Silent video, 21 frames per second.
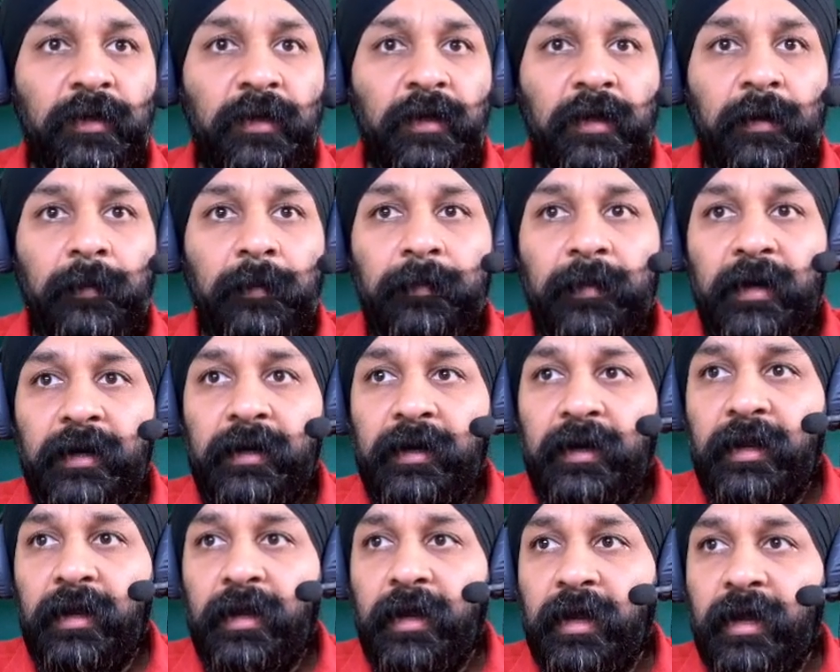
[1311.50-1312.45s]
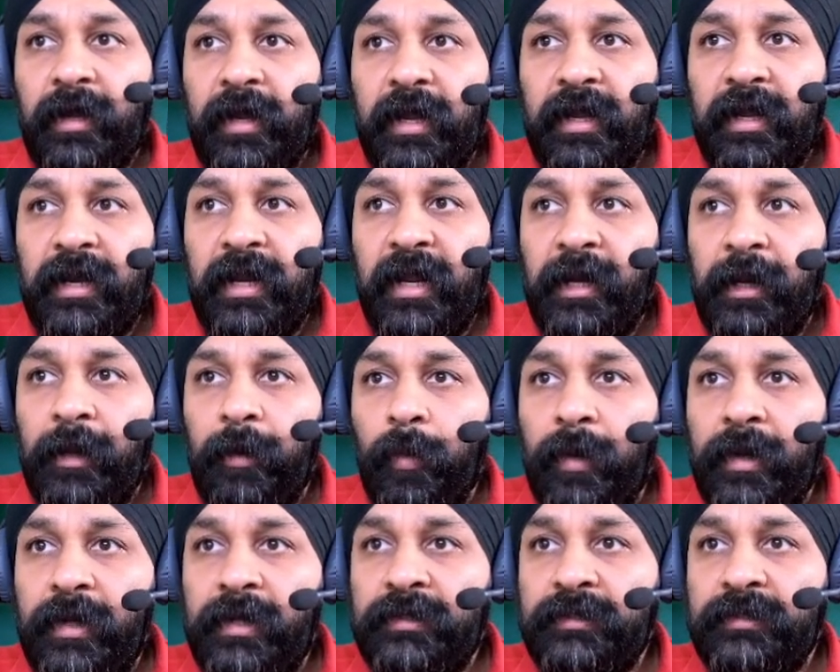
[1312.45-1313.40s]
but in any
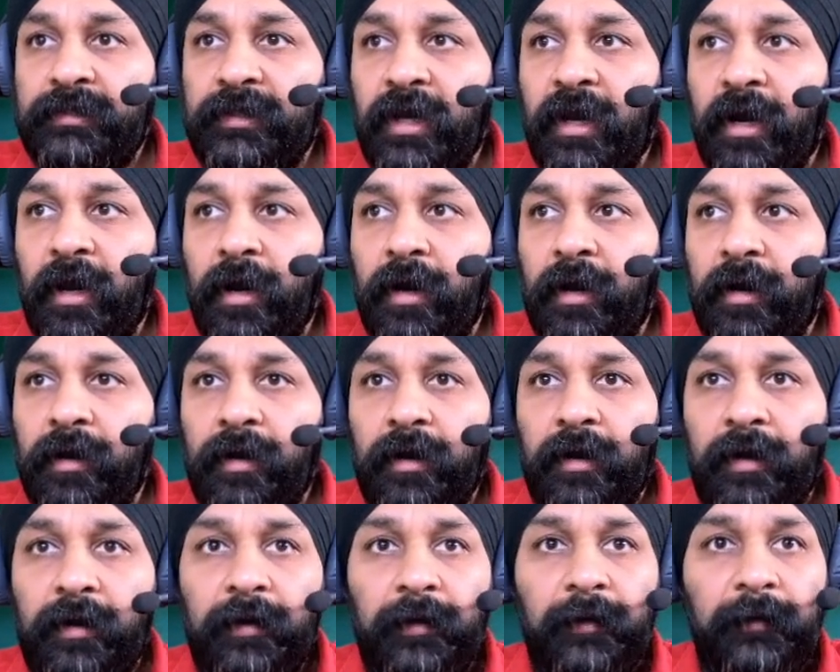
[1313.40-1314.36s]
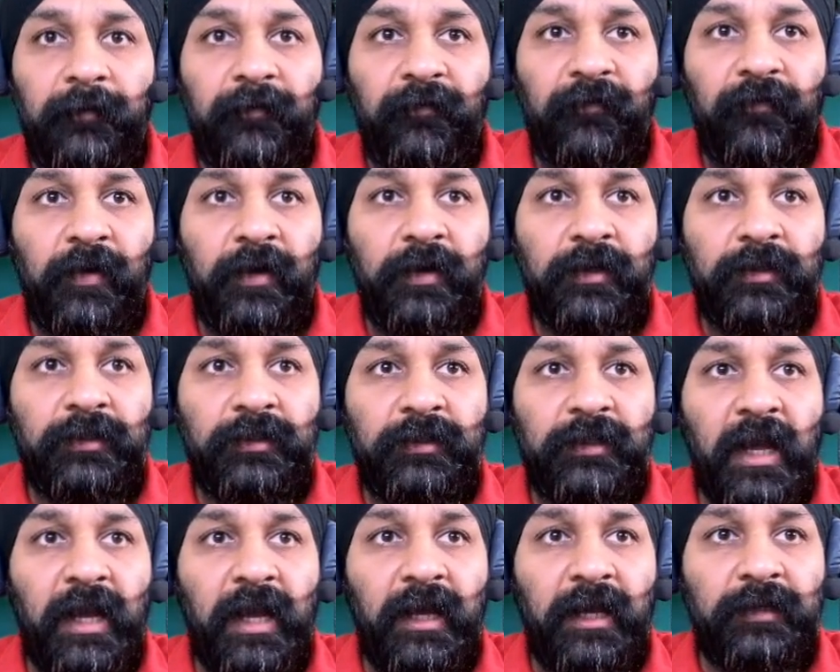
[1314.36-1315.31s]
ways, our first
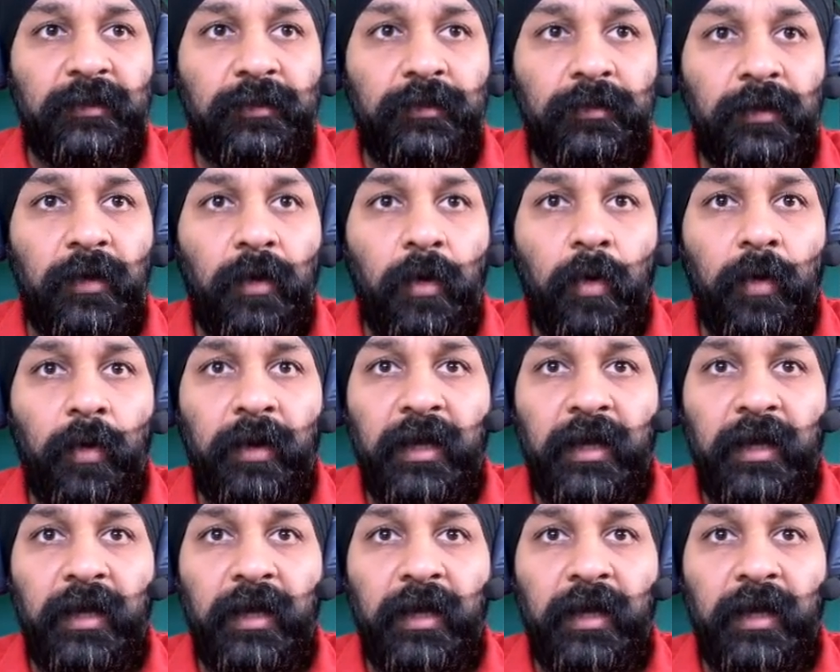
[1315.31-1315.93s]
thing is okay,